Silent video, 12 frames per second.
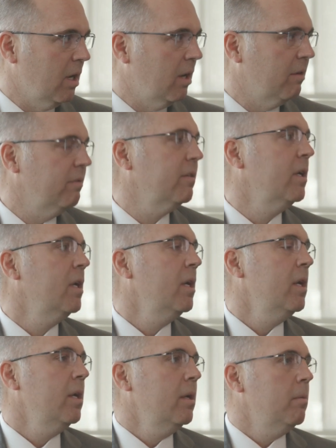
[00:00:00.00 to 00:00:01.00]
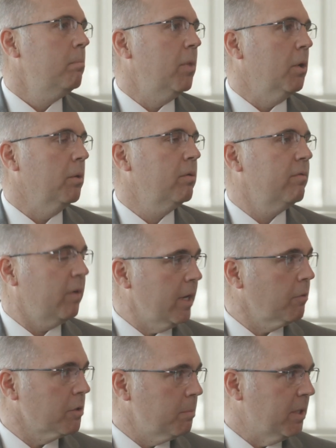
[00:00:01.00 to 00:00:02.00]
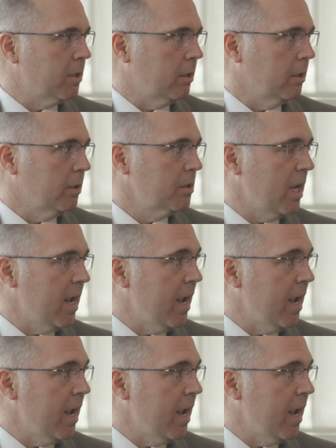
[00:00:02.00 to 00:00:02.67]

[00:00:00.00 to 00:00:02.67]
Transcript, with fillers: of both fragrance materials